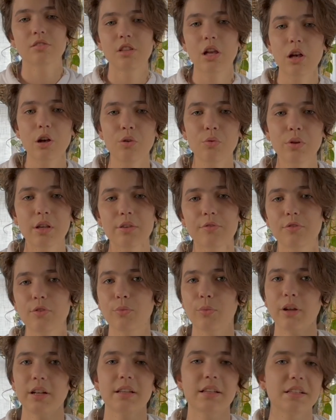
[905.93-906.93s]
So if you
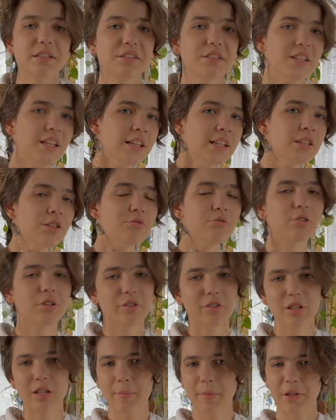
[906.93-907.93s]
want to continue
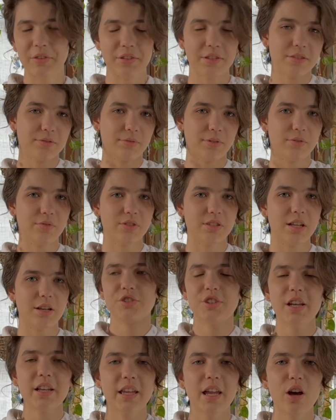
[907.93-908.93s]
learning about this sort of stuff,
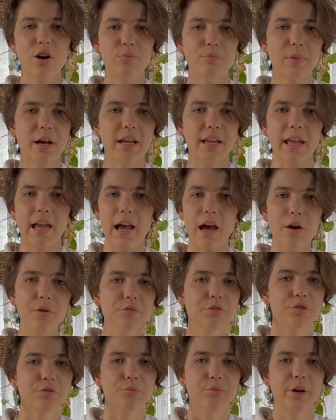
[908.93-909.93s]
check out my
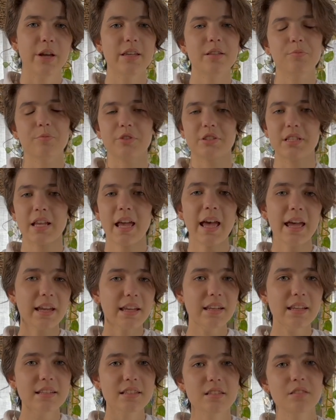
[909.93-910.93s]
How to Write
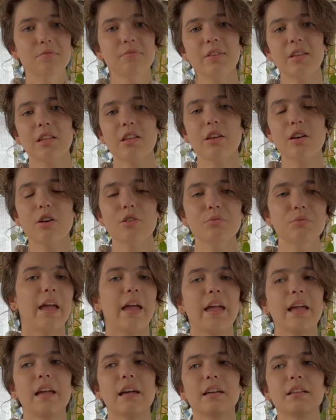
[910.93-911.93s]
Protagonists video
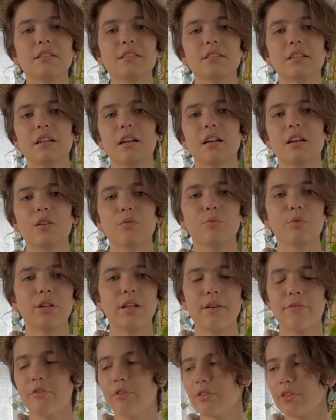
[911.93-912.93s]
and
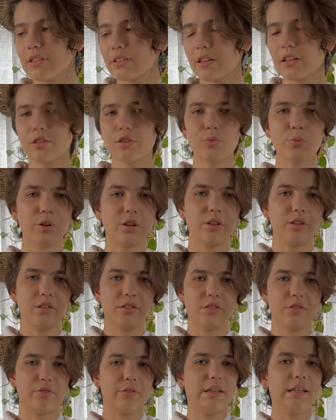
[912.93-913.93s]
whatever this other one on the
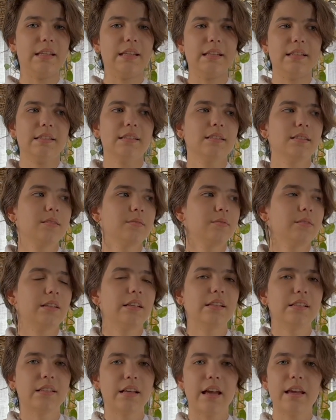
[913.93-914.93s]
screen is,
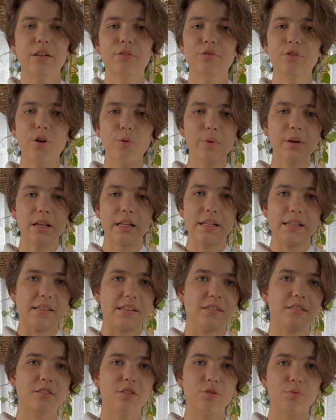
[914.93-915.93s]
because I don't know what it is.
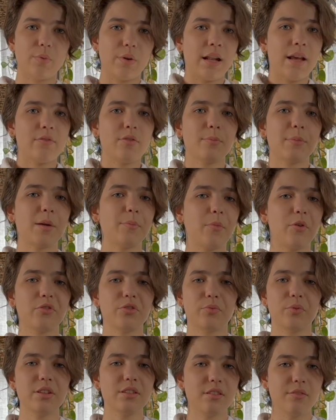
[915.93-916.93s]
It's just whatever my
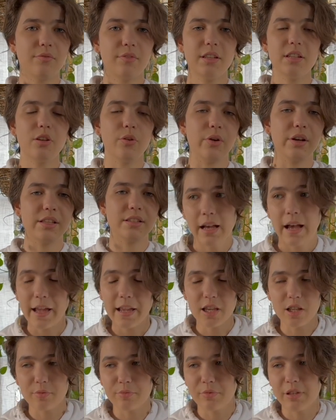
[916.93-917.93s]
most recent video is. I
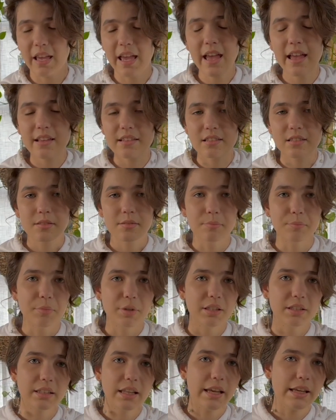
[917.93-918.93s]
could guess,
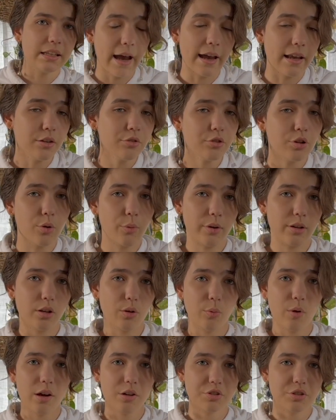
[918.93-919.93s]
but like, I don't know when
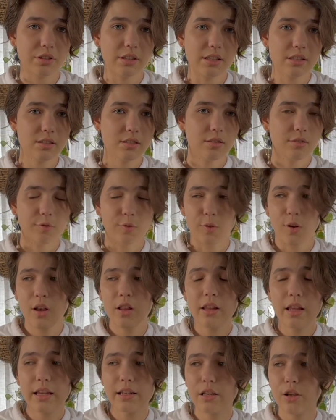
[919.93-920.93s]
you're watching this. For
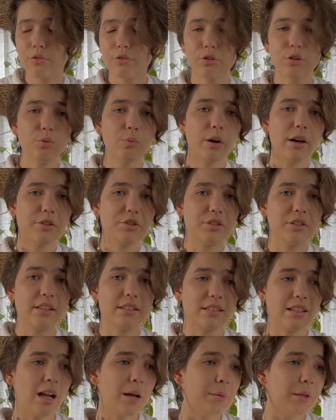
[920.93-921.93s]
all I know, you're watching
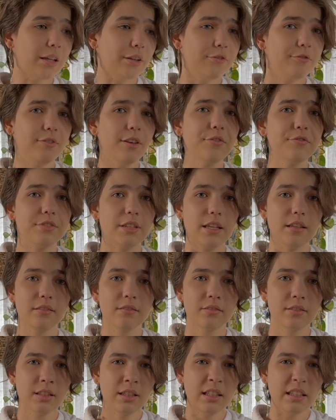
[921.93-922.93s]
this and I'm like 50.
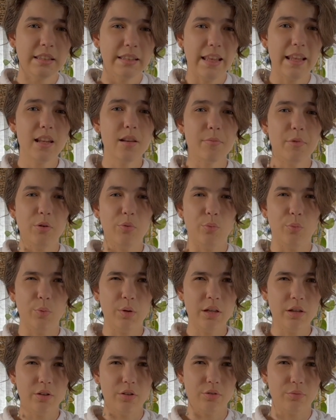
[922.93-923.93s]
That'd be
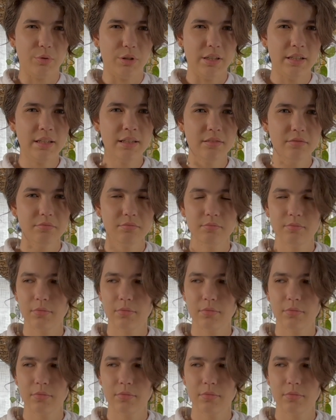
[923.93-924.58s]
weird, wouldn't it?